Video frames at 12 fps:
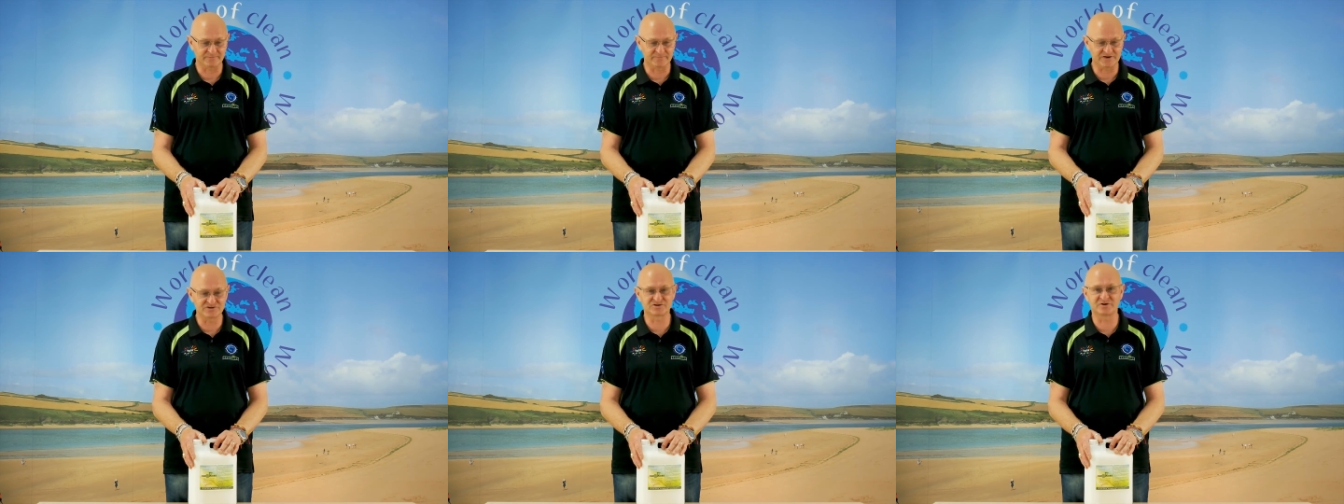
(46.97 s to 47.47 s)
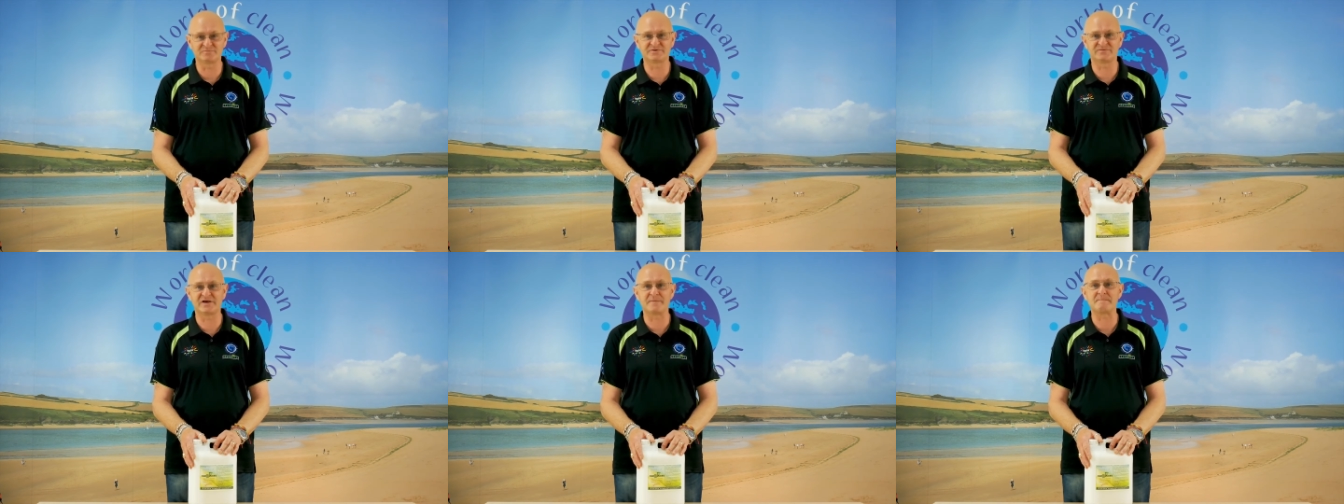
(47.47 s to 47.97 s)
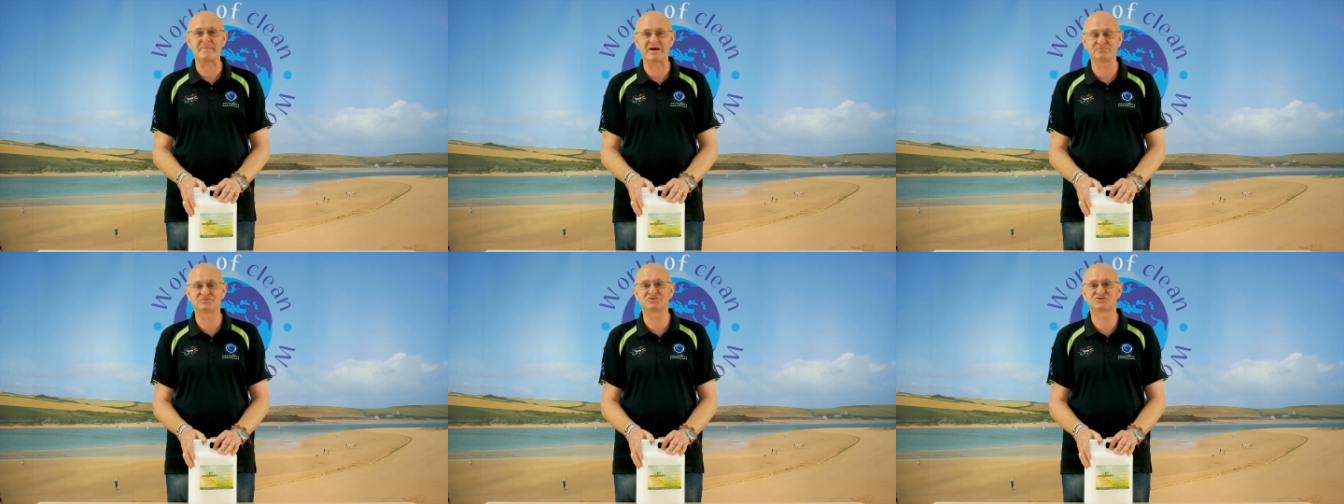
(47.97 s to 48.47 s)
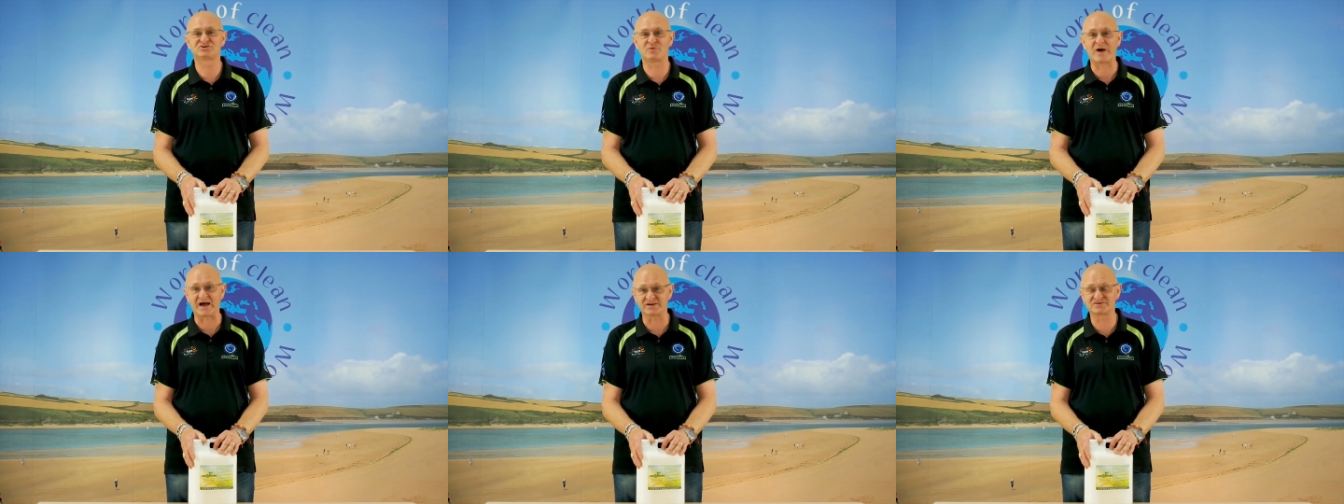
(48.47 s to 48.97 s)
in terms of the amount to
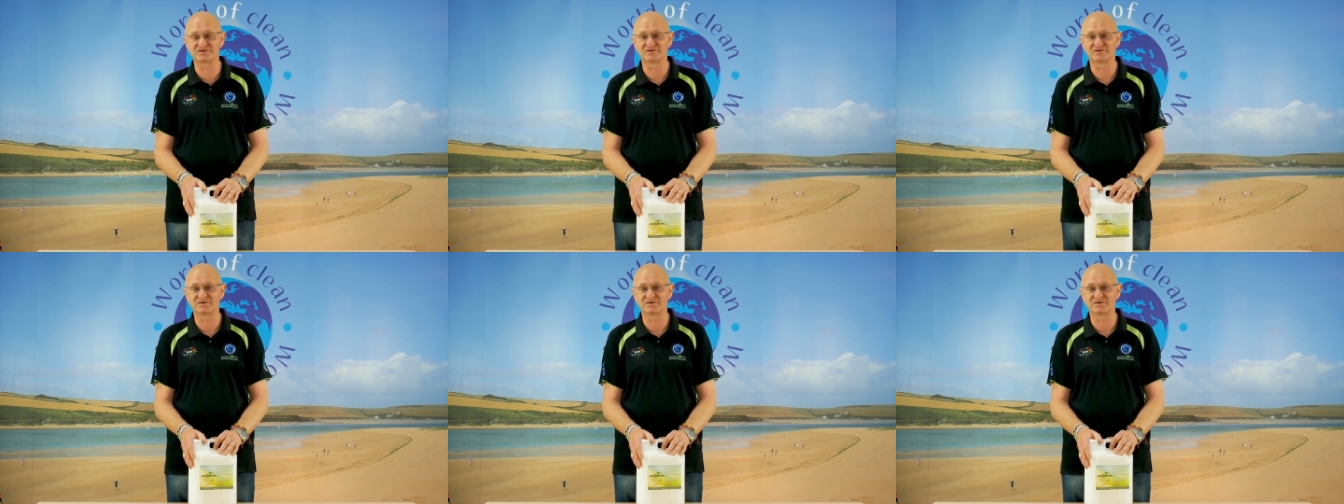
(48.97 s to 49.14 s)
add